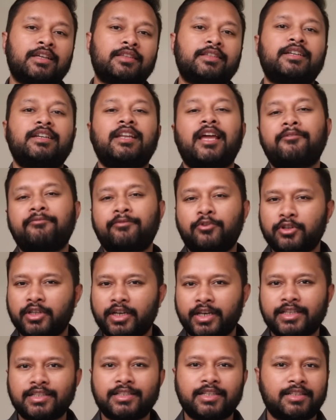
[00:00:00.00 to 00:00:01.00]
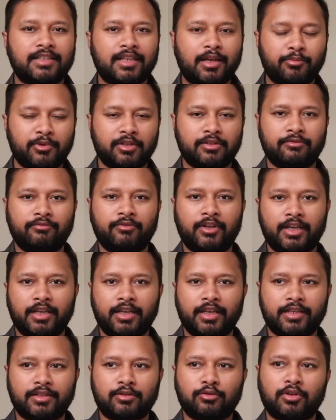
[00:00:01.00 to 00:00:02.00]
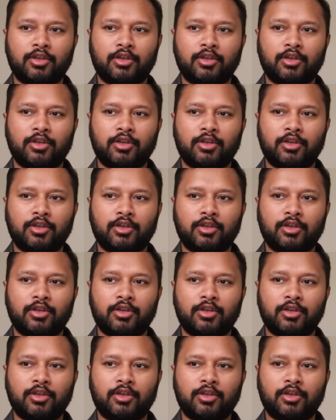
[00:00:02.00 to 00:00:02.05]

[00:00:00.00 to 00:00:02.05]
the time for the next exam is very less.